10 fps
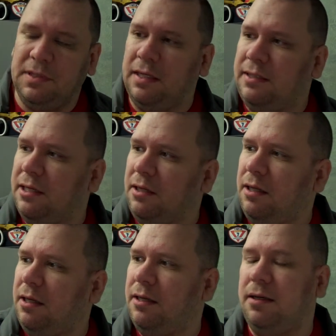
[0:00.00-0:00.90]

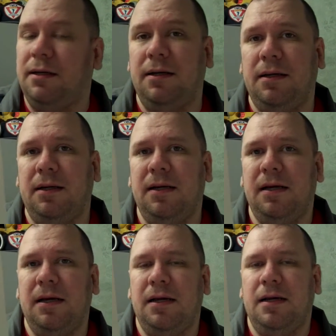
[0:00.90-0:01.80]
until
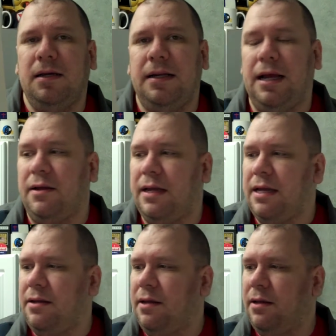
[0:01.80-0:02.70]
now
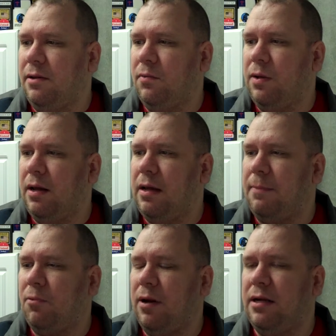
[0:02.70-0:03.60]
again, when I
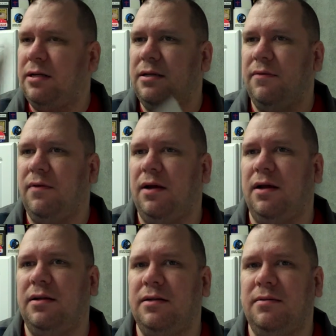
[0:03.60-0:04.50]
upgraded
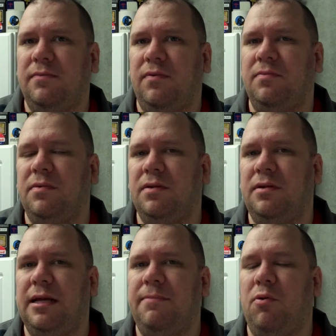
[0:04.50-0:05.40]
from
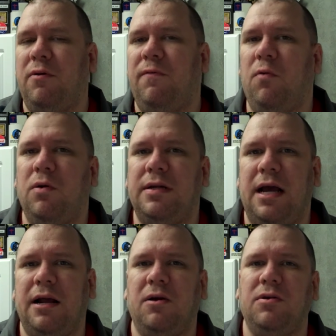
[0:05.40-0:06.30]
10.4
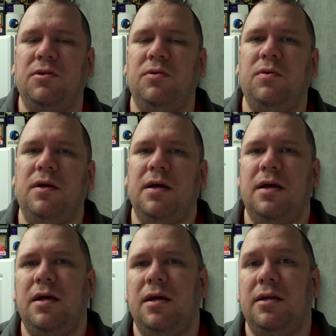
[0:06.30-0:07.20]
Tiger to
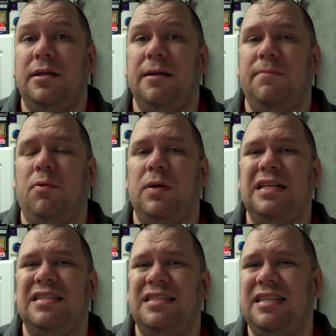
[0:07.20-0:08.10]

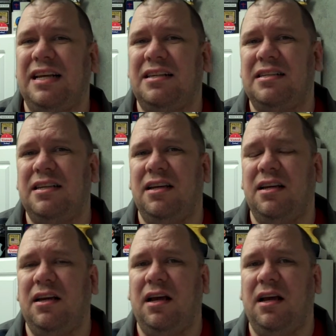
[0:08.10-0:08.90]
10.6